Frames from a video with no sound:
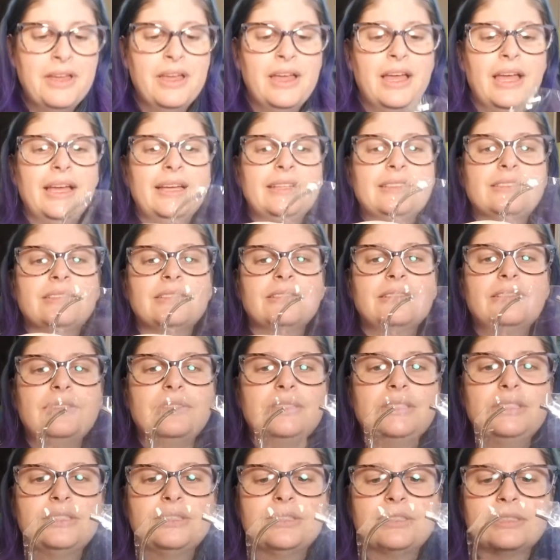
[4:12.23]
It's literally
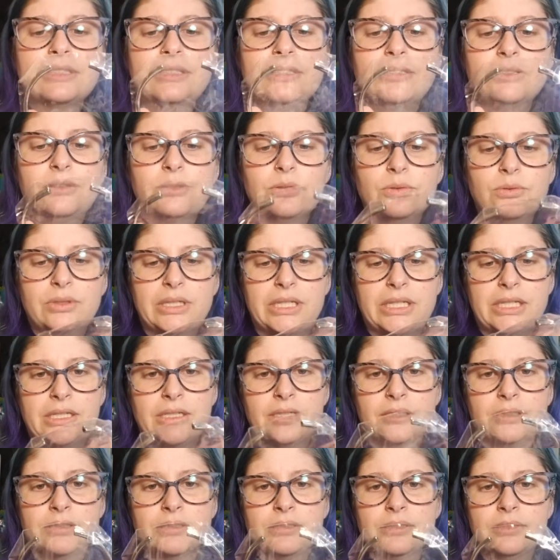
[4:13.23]
just a little
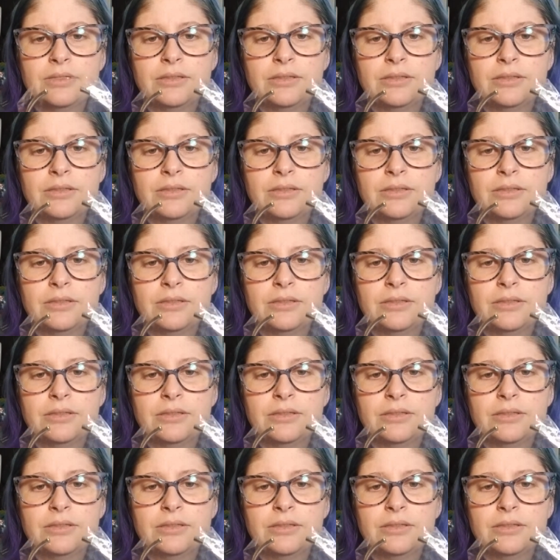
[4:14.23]
ring.